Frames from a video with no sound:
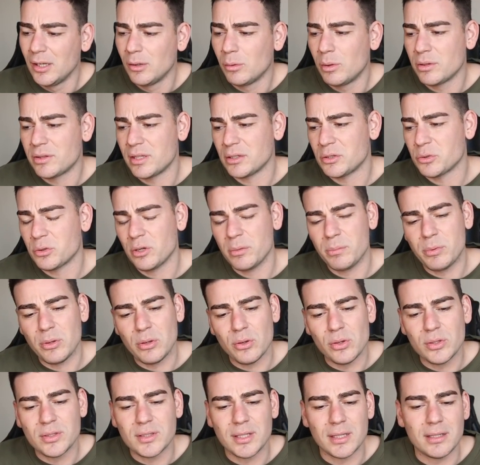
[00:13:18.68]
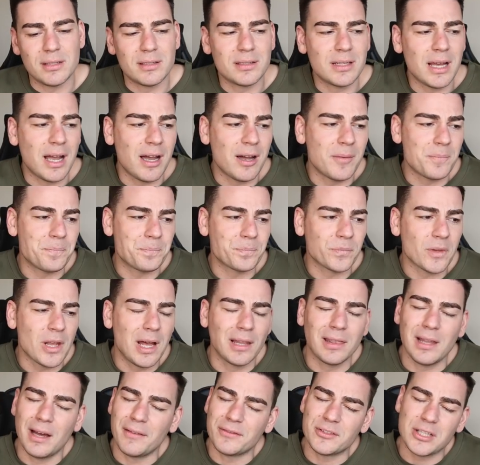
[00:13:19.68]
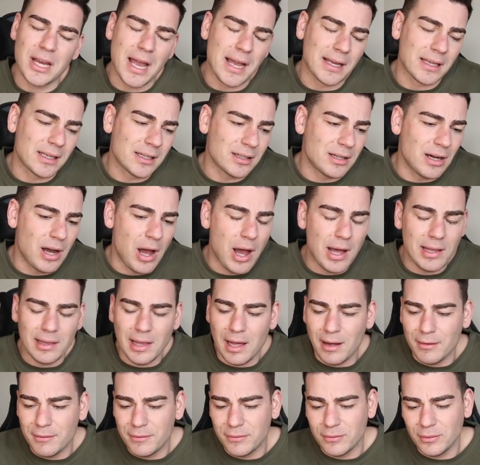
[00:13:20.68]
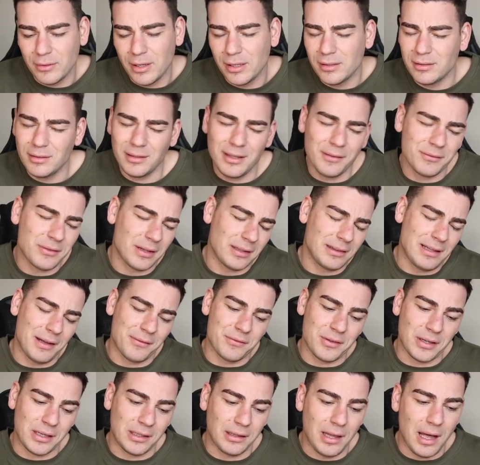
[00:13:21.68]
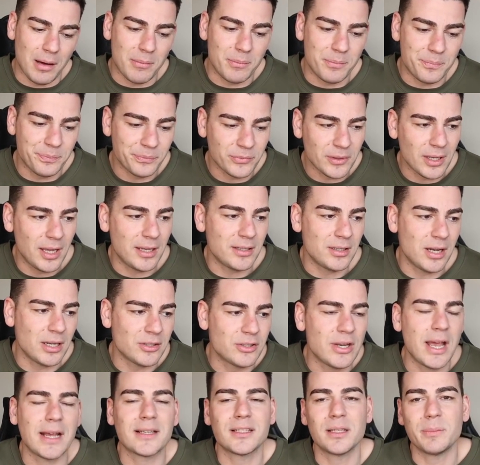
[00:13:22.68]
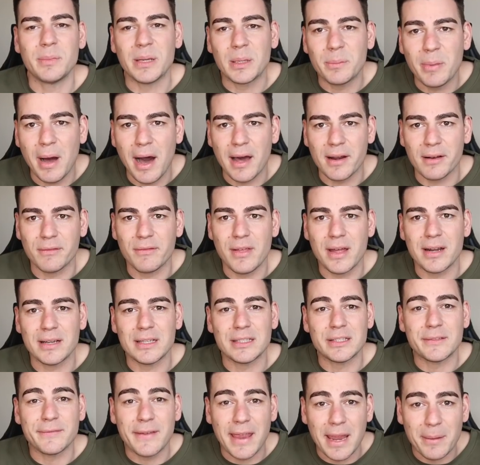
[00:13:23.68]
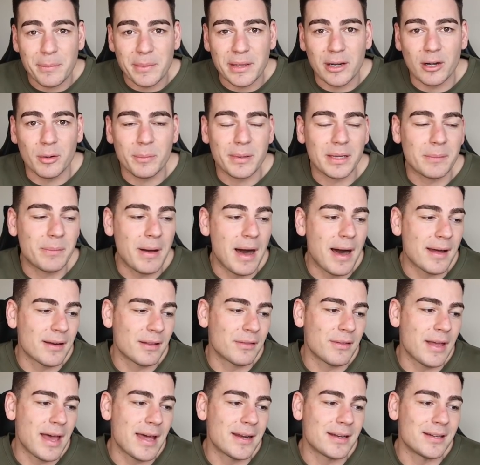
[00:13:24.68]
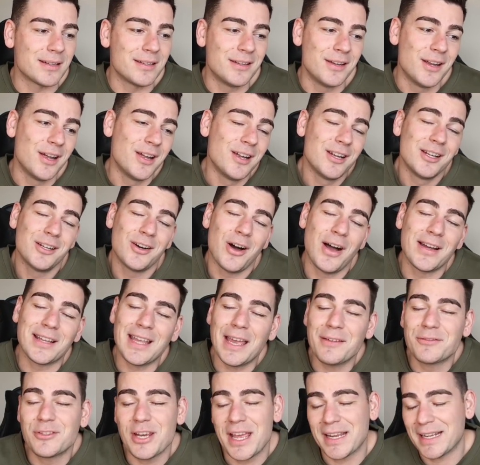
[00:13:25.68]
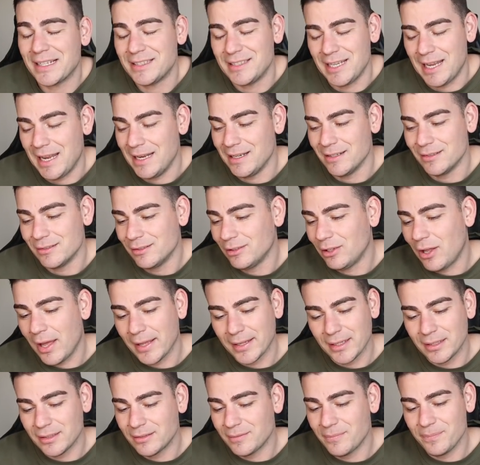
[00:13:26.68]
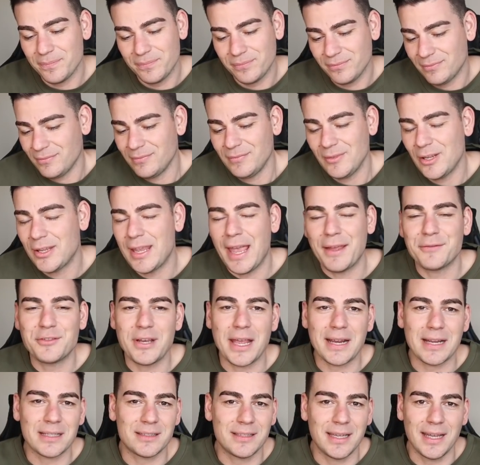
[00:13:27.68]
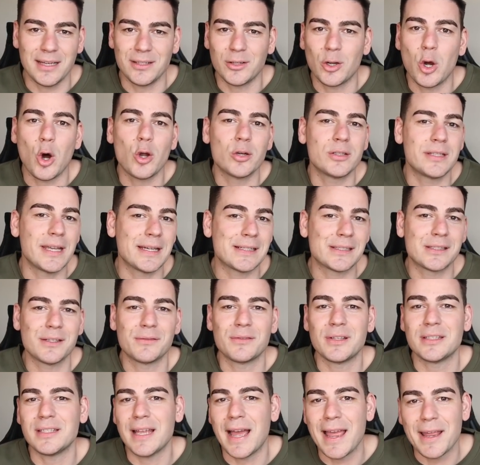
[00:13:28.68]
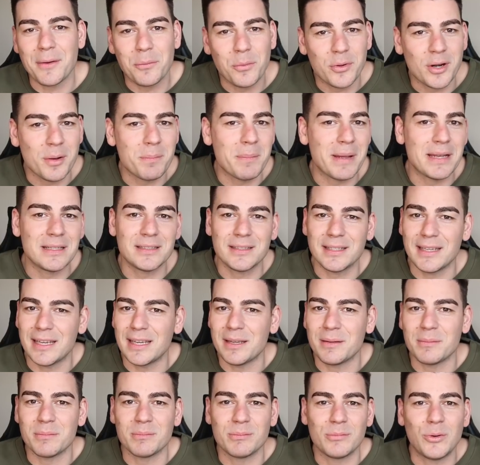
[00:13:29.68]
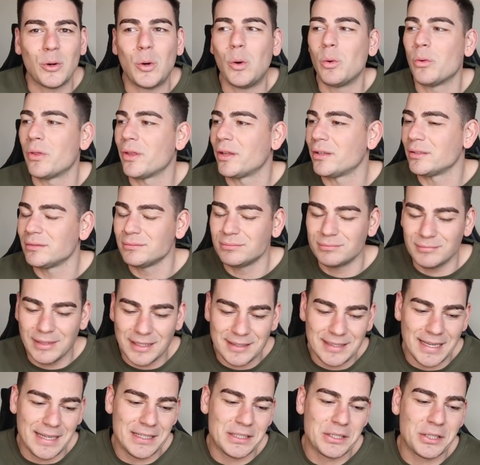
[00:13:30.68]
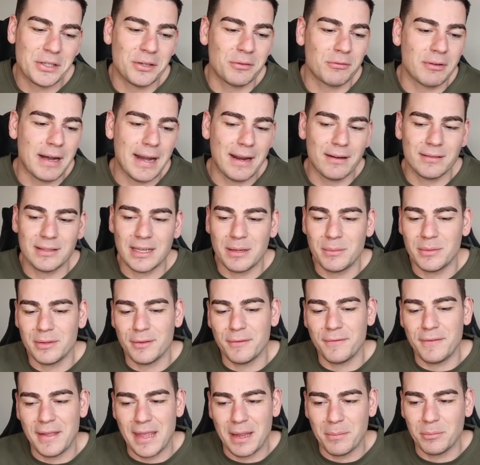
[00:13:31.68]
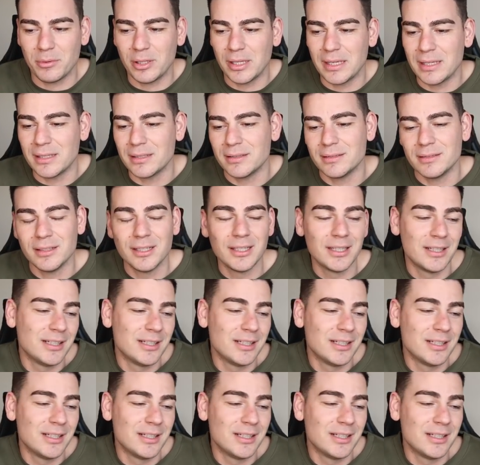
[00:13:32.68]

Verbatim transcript: with the tributes. And um, I love Jack. I love, I love, I love the club, and, and Jack's a big part of that, and his family are a big part of that. And I gave Jack a ten. Like, gave Jack a ten. Context of the day, what it meant to him, all the attention around him and the family, and